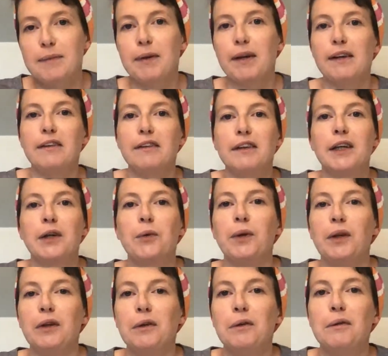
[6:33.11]
But I don't think
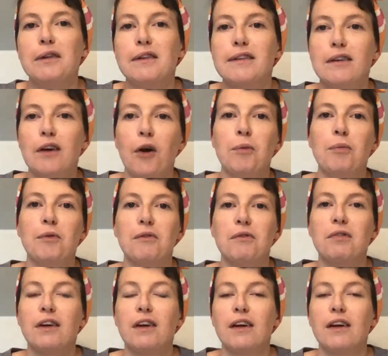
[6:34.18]
we knew the scope of